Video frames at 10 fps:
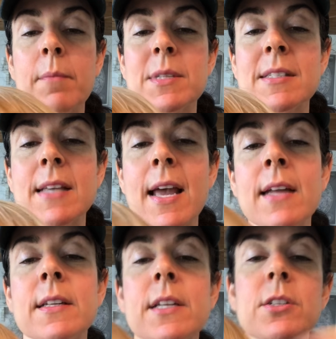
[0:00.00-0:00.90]

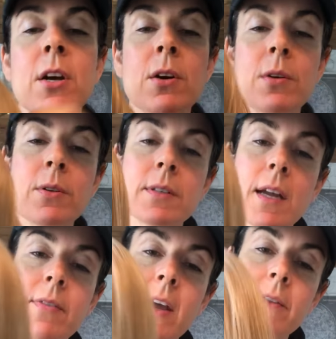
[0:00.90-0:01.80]
sandy tones,
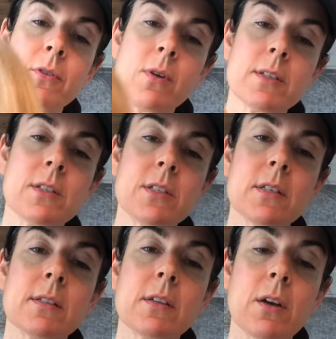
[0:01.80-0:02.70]
and then of course it
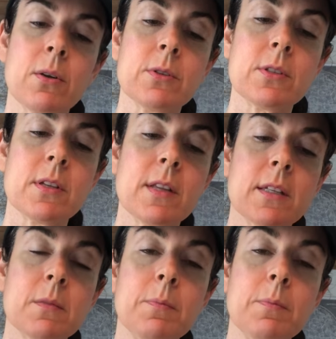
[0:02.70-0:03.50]
just goes to this